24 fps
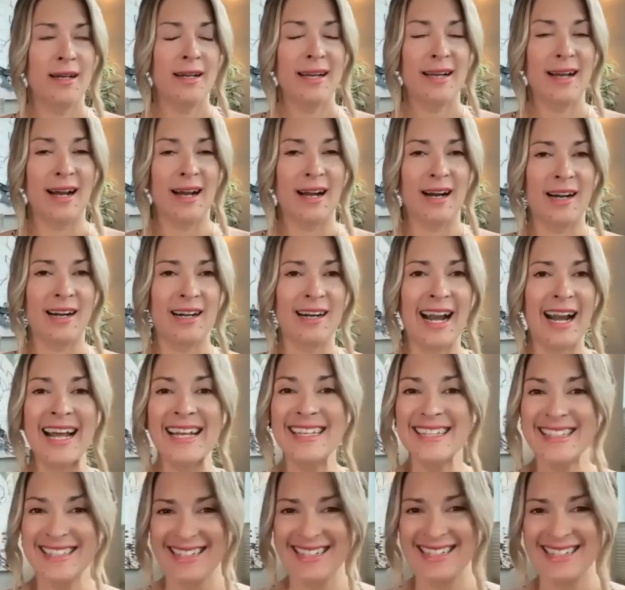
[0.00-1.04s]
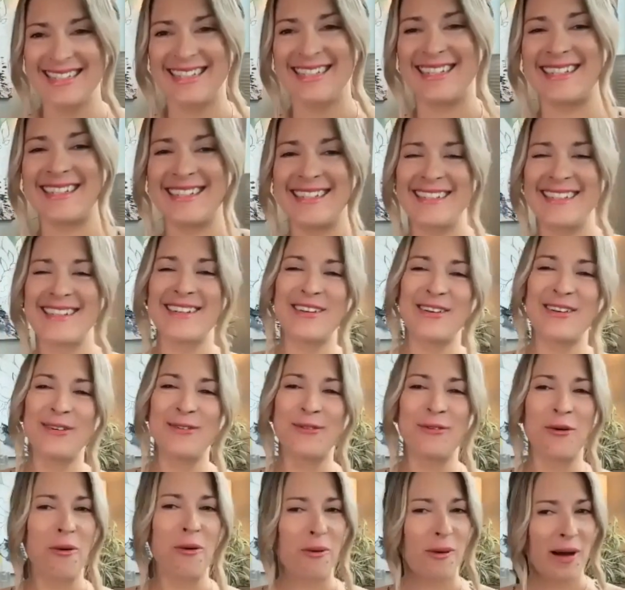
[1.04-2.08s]
are hesitant to
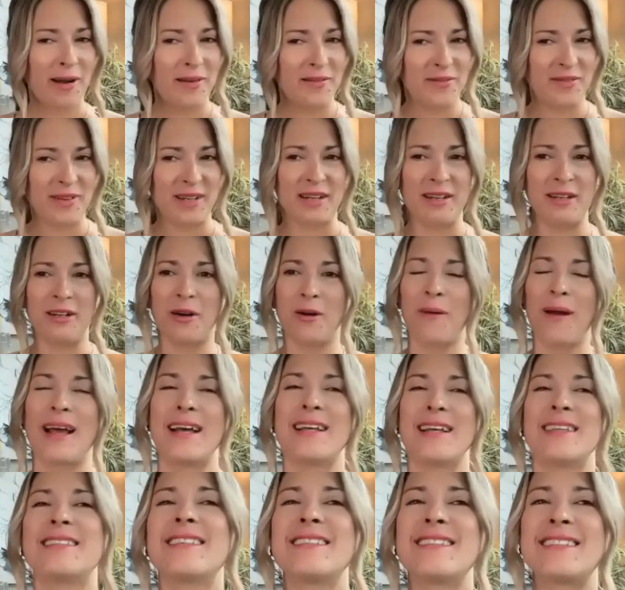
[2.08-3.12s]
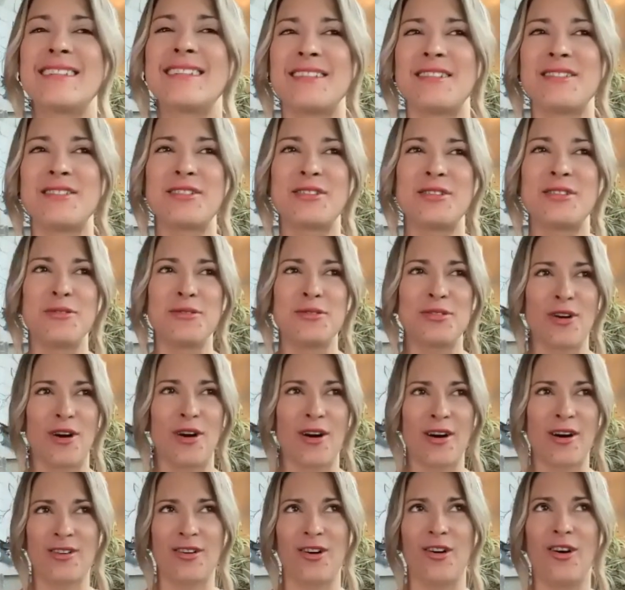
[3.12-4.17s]
go on video, hesitant to
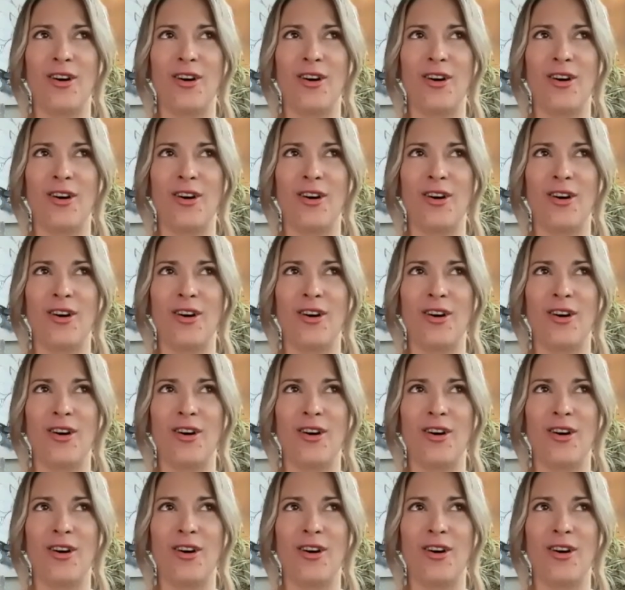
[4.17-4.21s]
talk